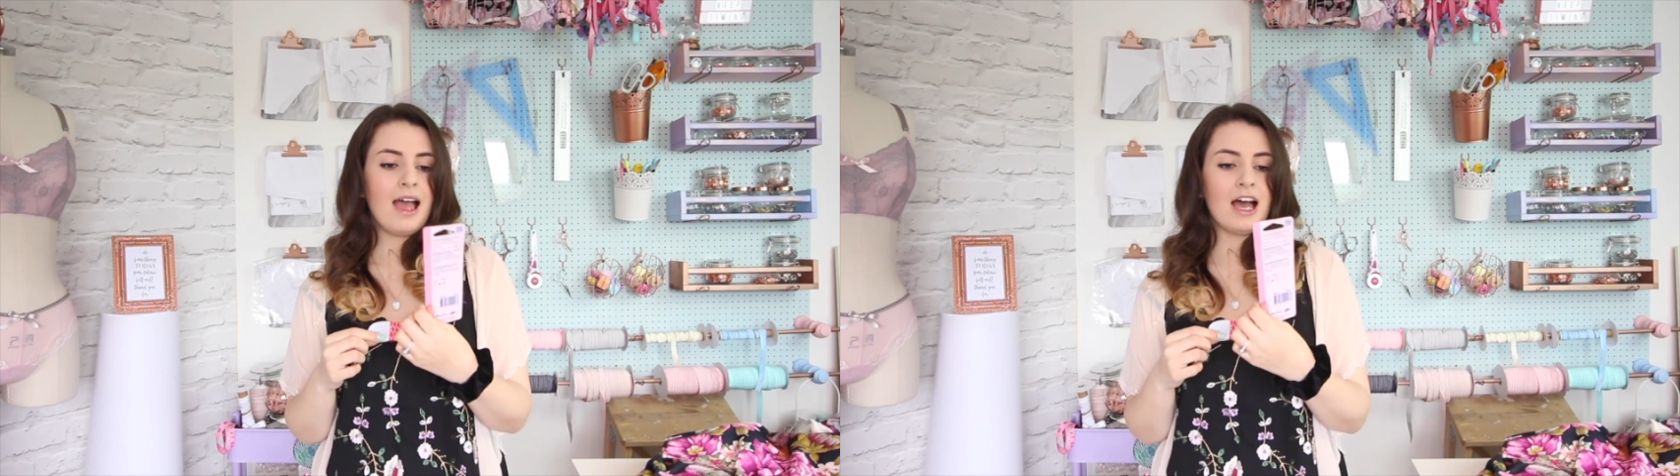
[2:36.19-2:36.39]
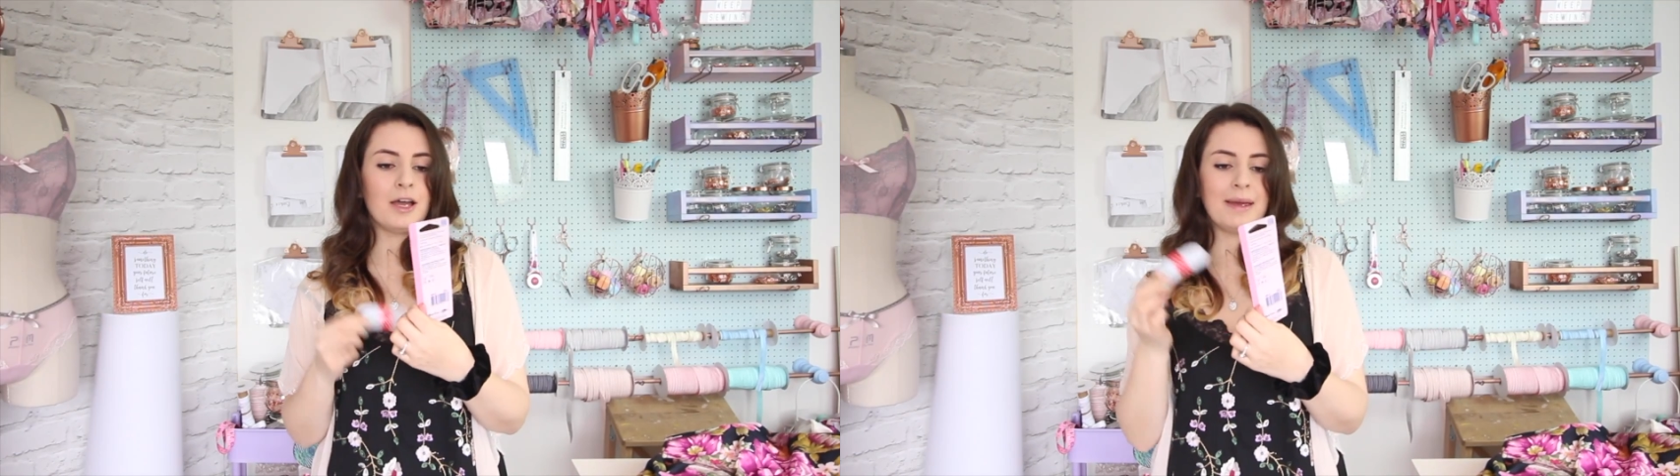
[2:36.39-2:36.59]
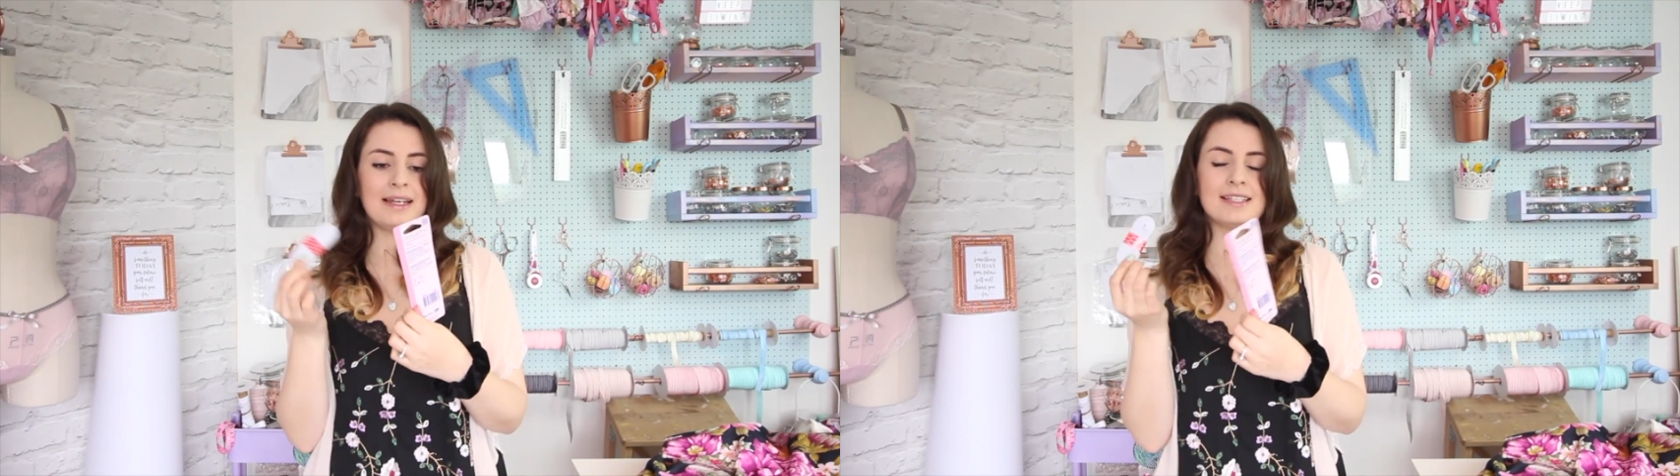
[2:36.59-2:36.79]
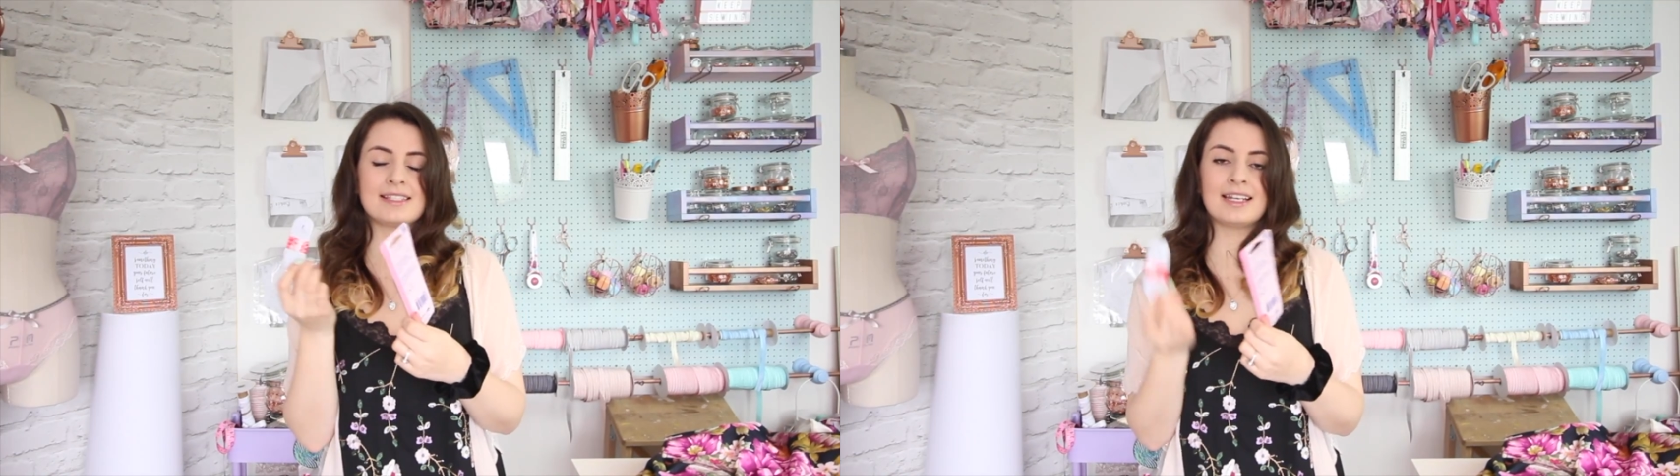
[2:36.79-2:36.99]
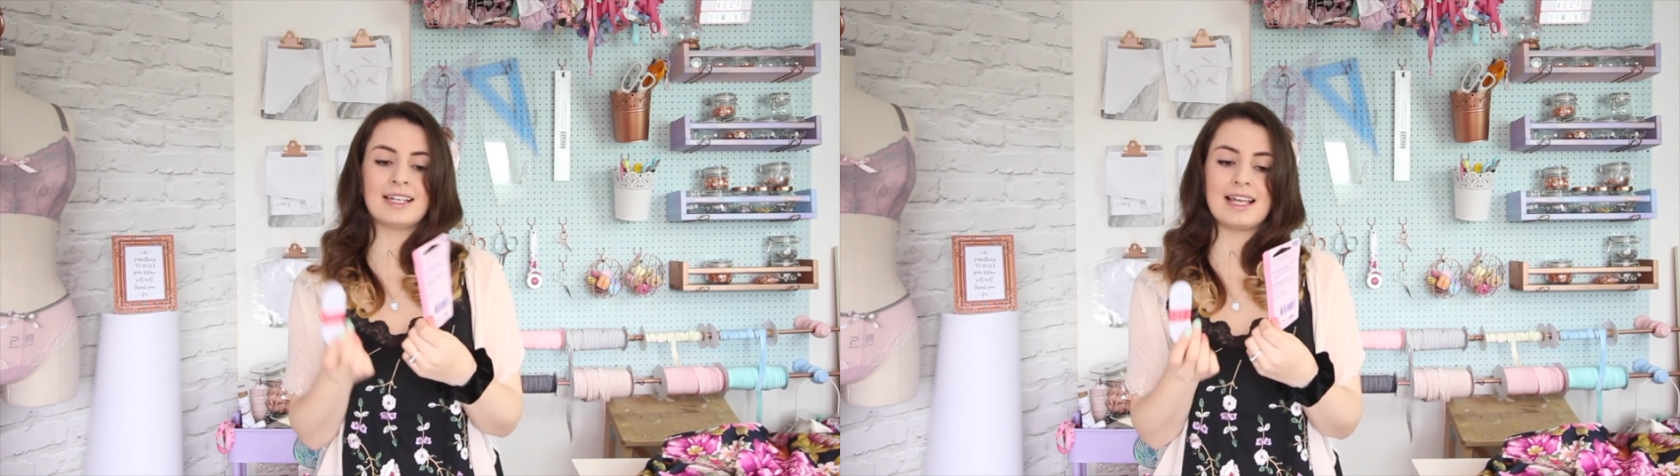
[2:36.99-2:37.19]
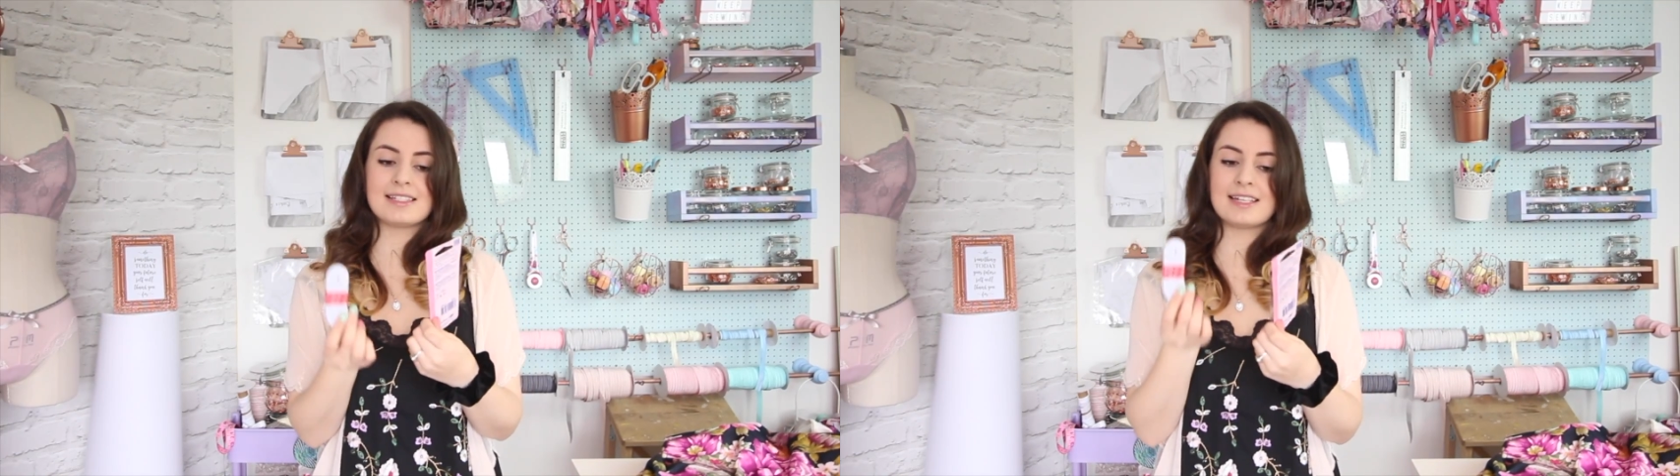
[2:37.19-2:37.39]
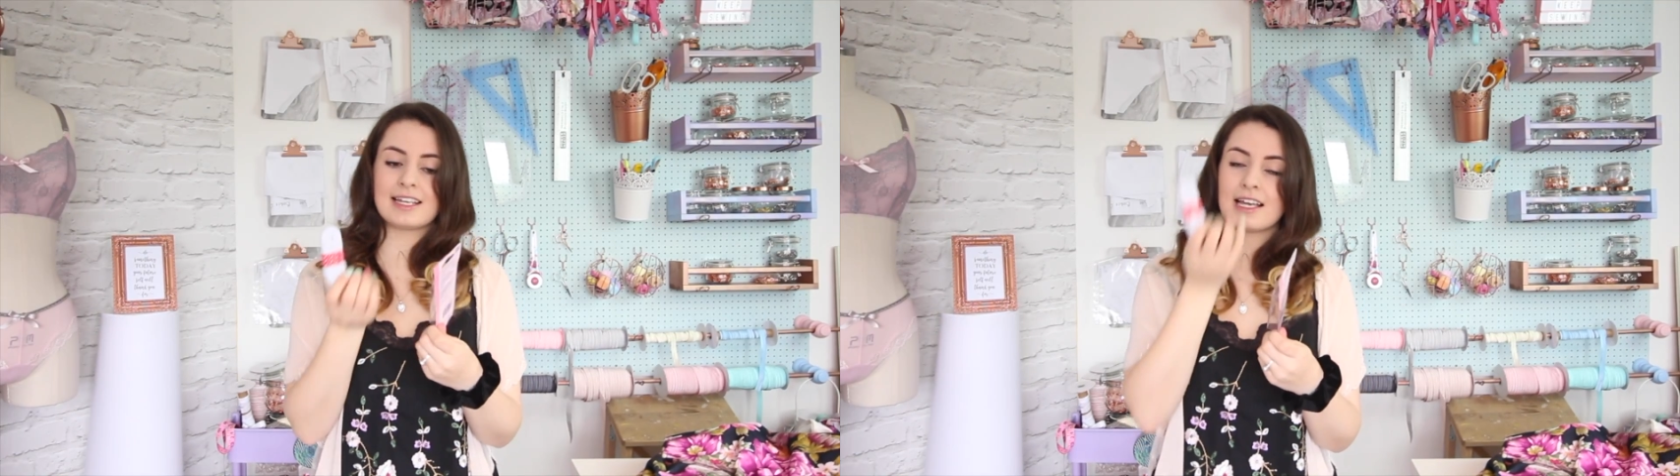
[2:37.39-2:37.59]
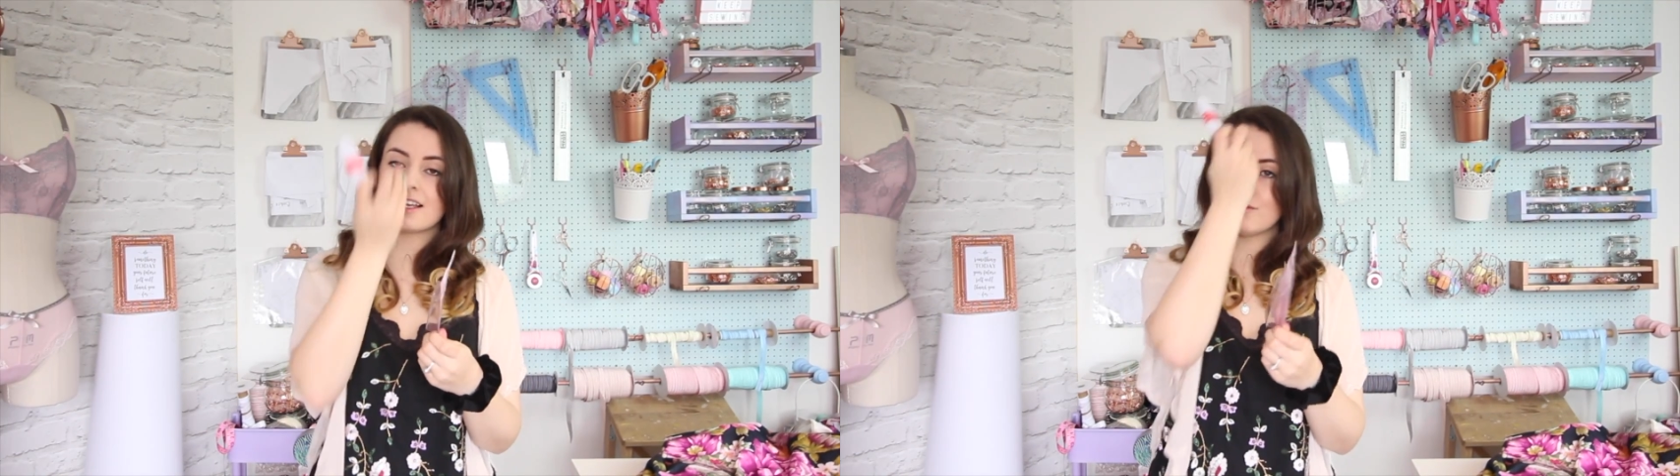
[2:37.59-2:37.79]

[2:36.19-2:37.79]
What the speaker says: And it is an elastic